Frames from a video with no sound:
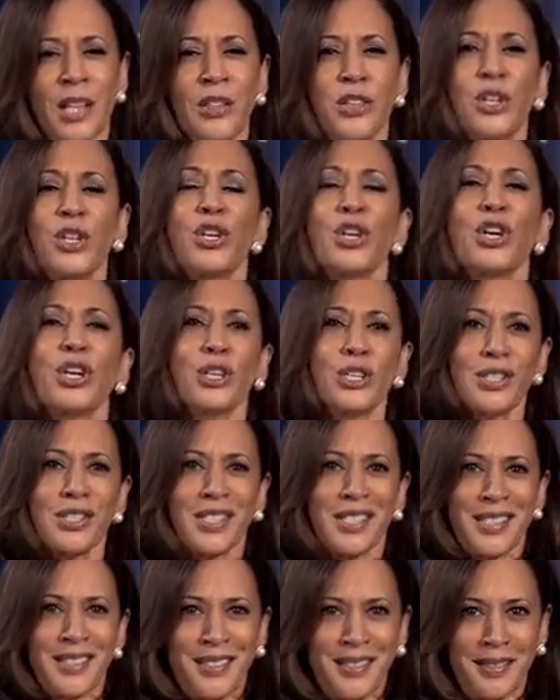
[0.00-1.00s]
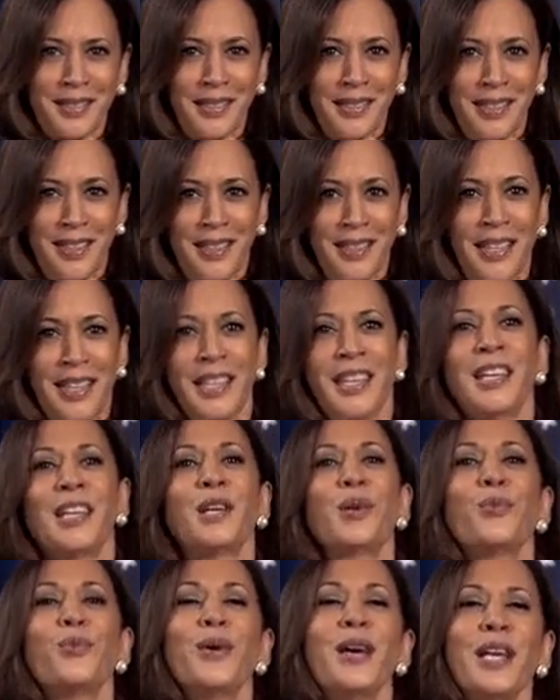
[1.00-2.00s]
The nurse
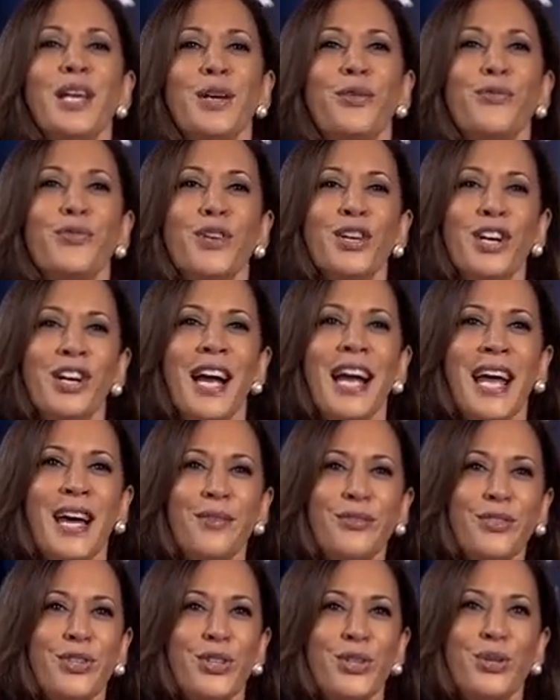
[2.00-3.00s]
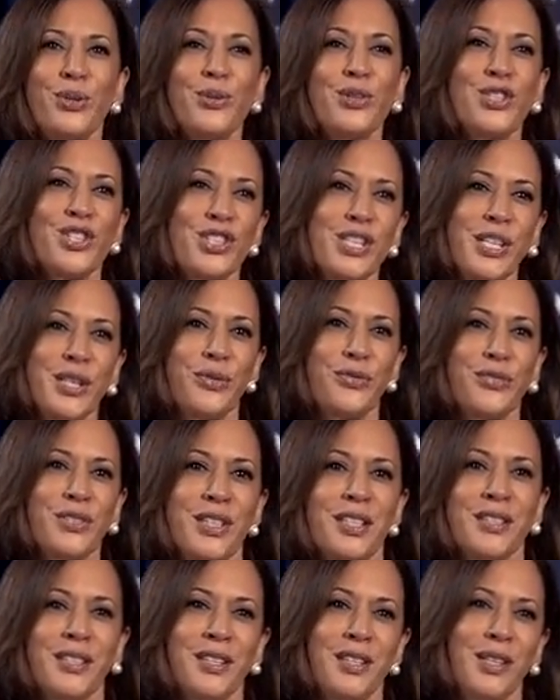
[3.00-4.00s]
getting ready for her afternoon
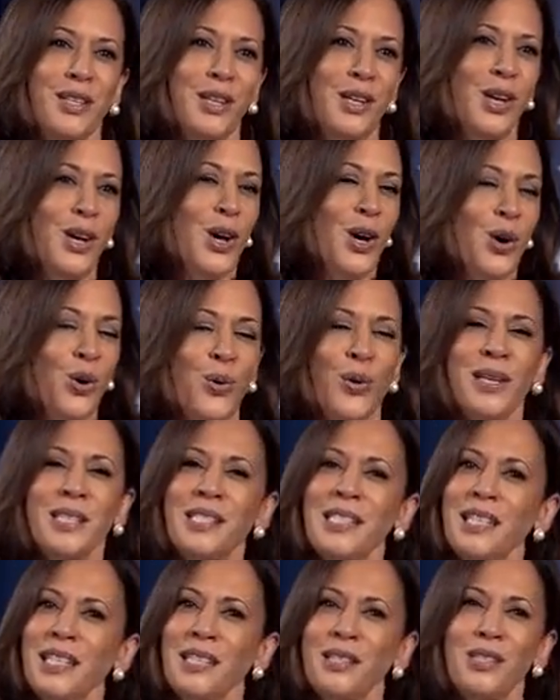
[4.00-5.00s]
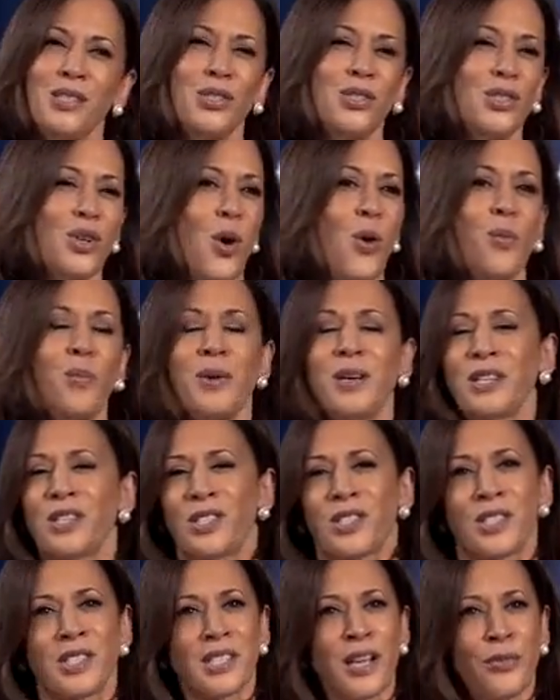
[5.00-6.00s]
shift, who has seen so much
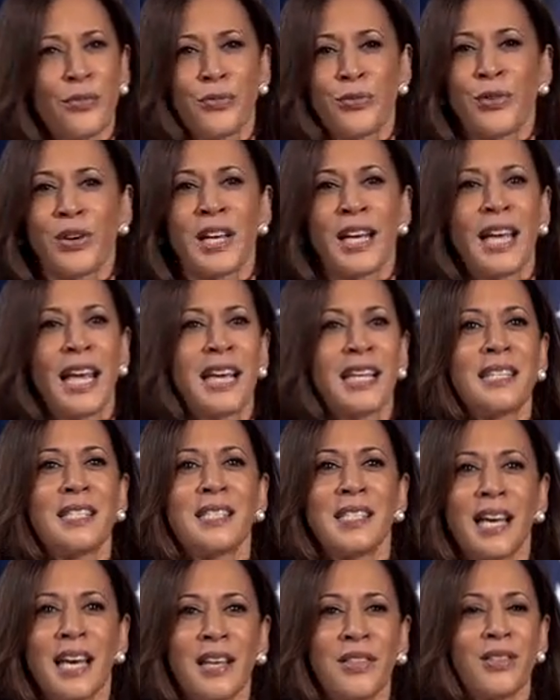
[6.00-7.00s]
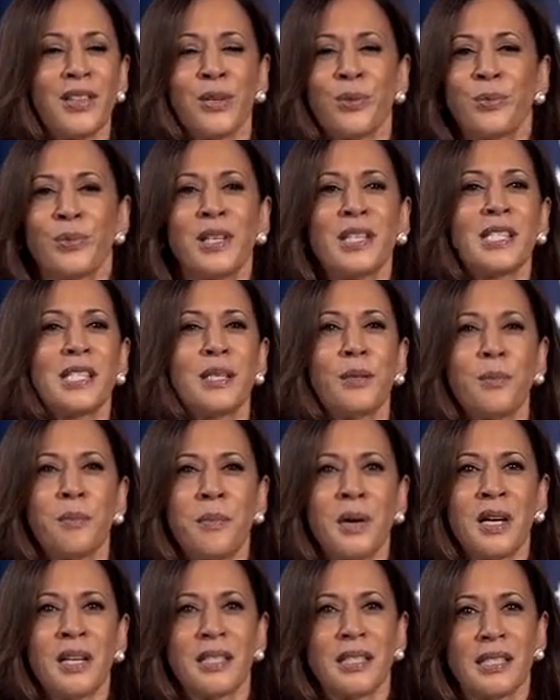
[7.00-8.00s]
suffering and death in recent
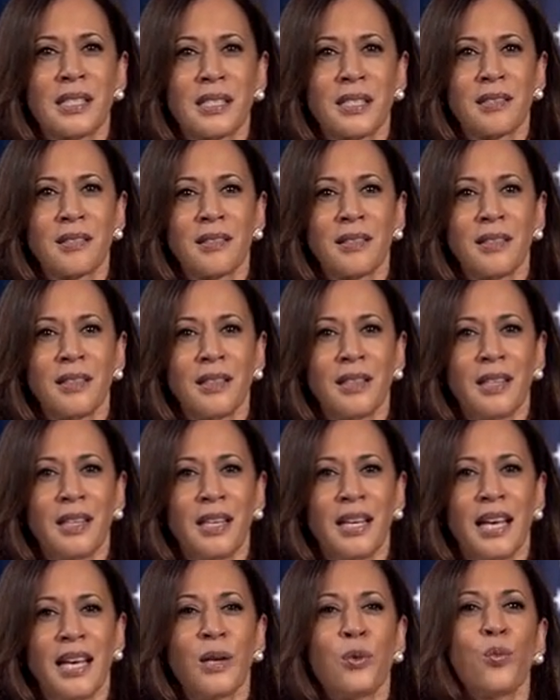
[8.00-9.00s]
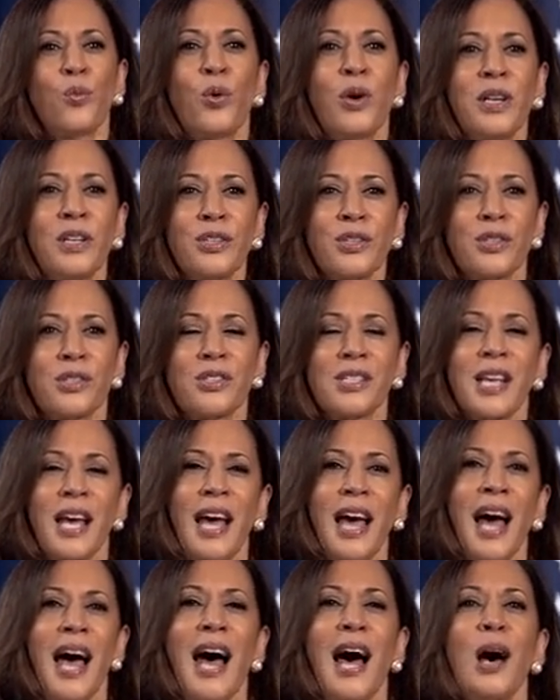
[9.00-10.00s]
months and wonders
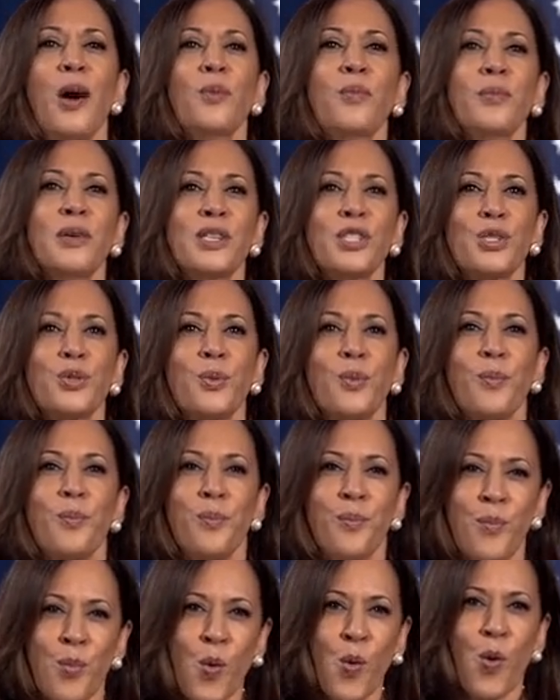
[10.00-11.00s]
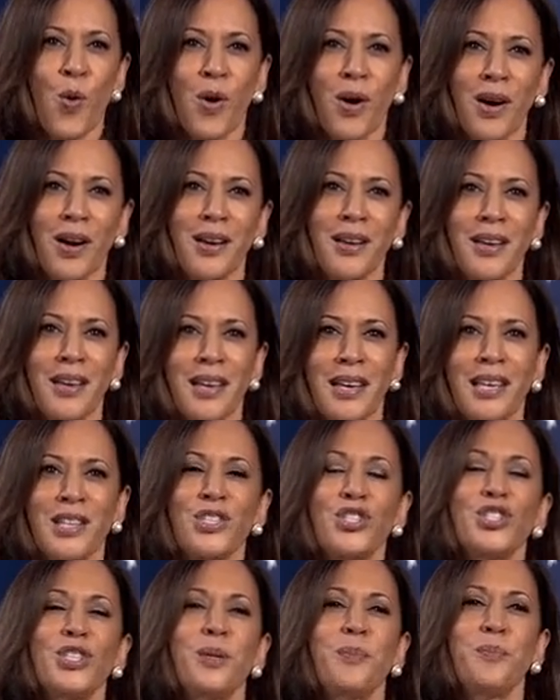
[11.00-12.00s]
how much more can
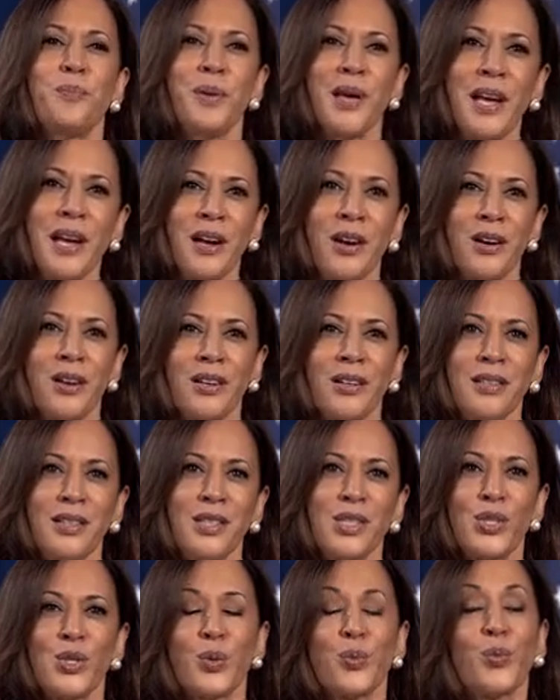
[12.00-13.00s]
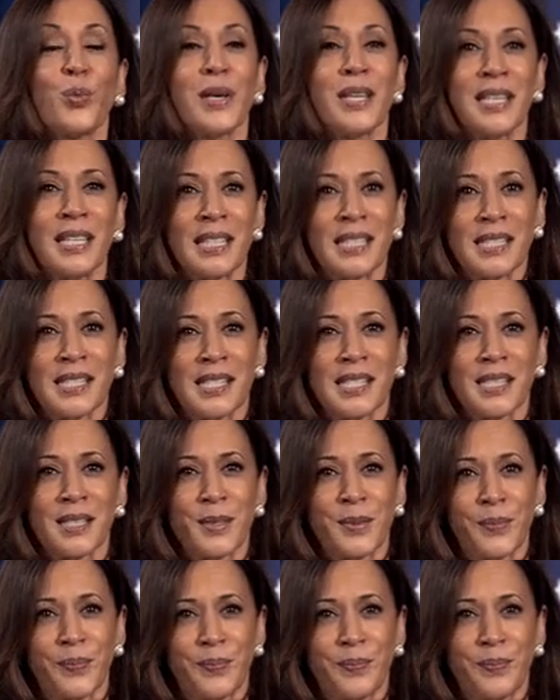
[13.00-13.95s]
she bear to witness.